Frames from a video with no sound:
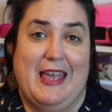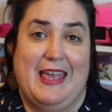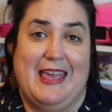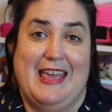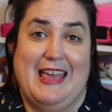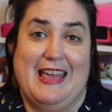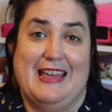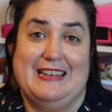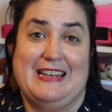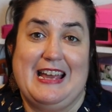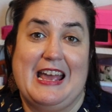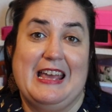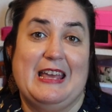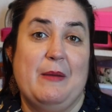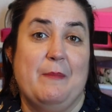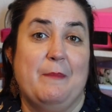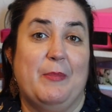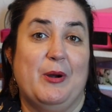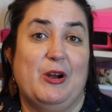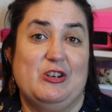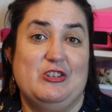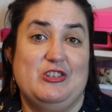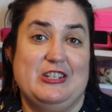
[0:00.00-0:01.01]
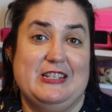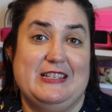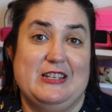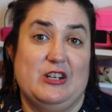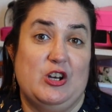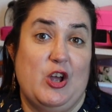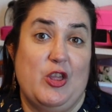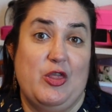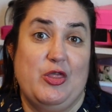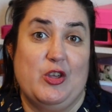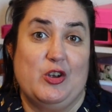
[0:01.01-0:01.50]
and I can purchase
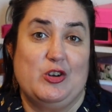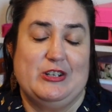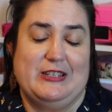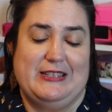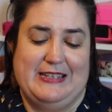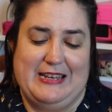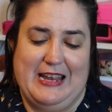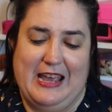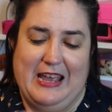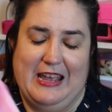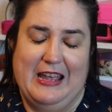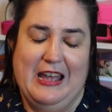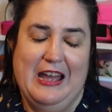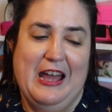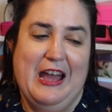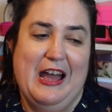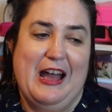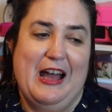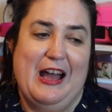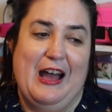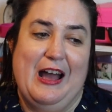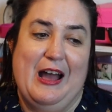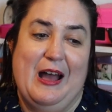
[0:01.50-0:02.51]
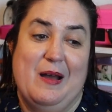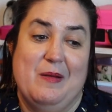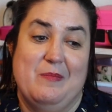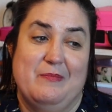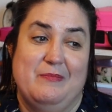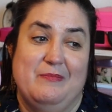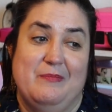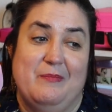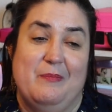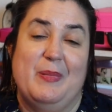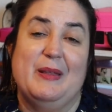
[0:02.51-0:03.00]
it on Thursday.
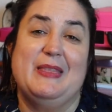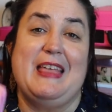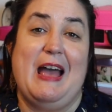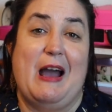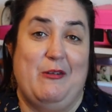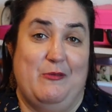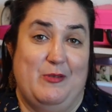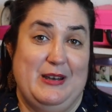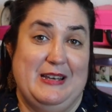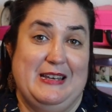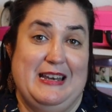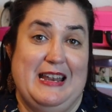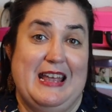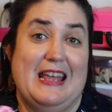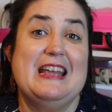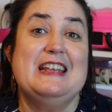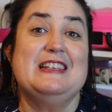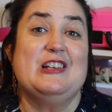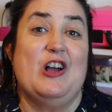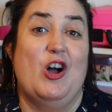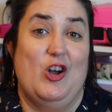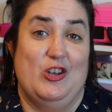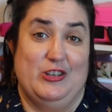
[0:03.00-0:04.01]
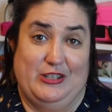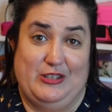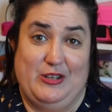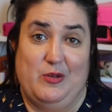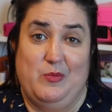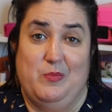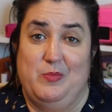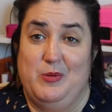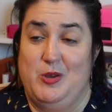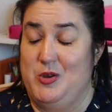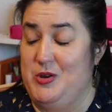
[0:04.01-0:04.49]
But that one is also
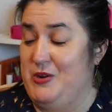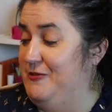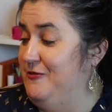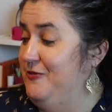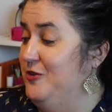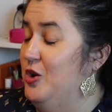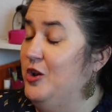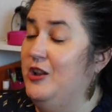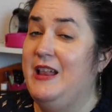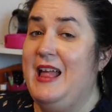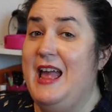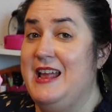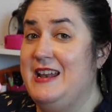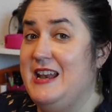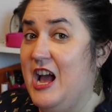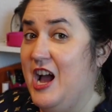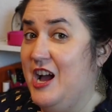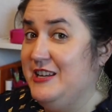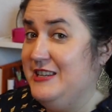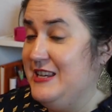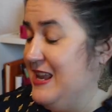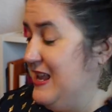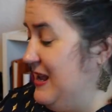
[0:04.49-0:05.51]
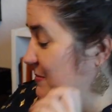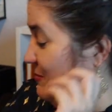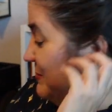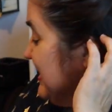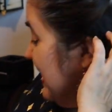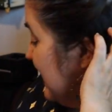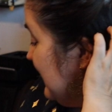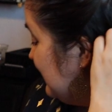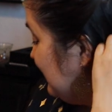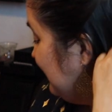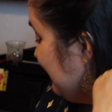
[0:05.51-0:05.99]
beautiful and unnamed
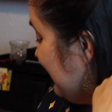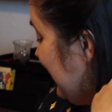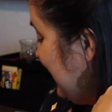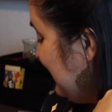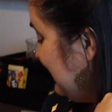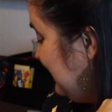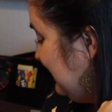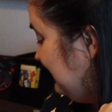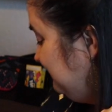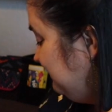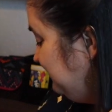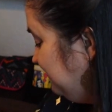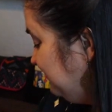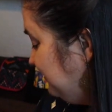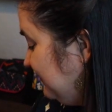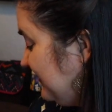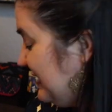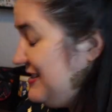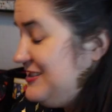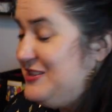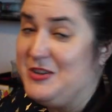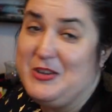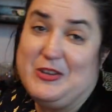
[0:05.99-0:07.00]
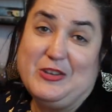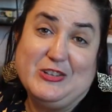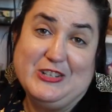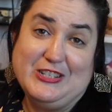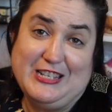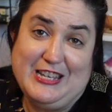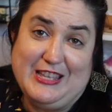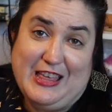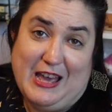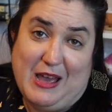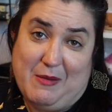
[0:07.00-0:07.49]
as of yet. So you'll
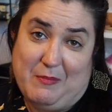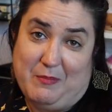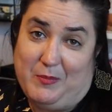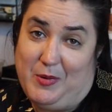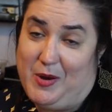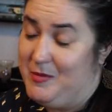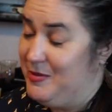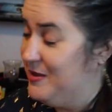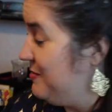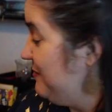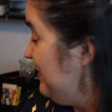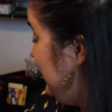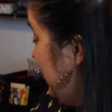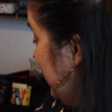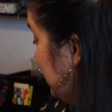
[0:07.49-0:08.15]
see that probably in my